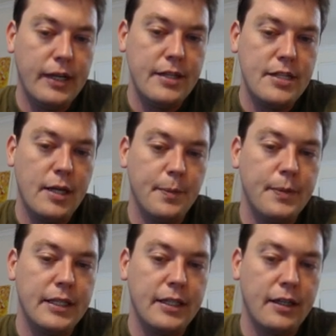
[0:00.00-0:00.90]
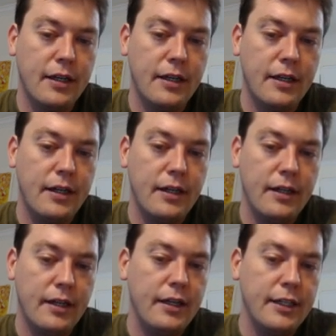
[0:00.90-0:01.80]
ends up being
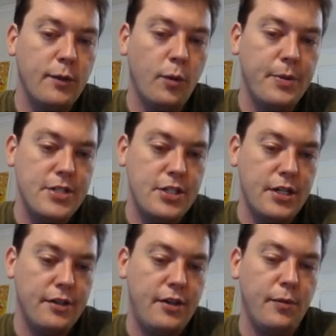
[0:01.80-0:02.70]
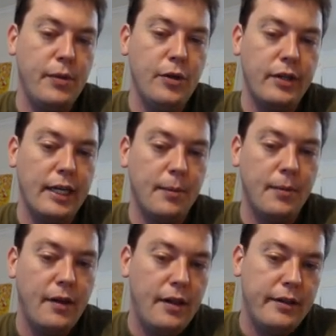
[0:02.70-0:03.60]
an equal position into the middle
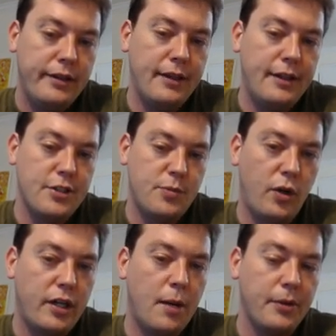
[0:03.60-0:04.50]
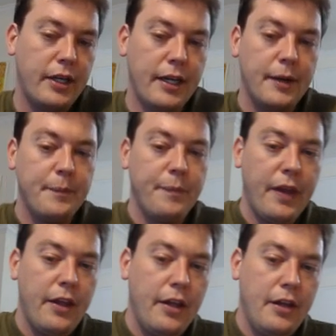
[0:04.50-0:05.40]
game, then things are more complicated.
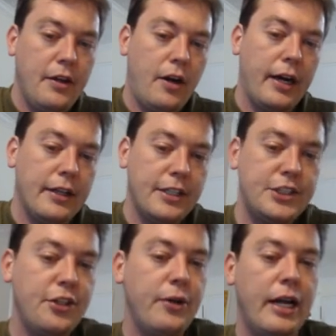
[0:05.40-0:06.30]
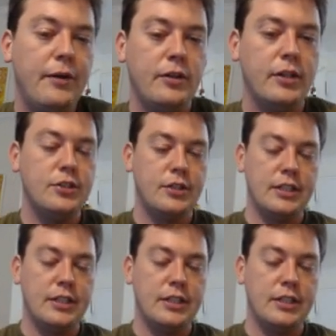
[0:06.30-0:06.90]
All right, let's slow down and let's look at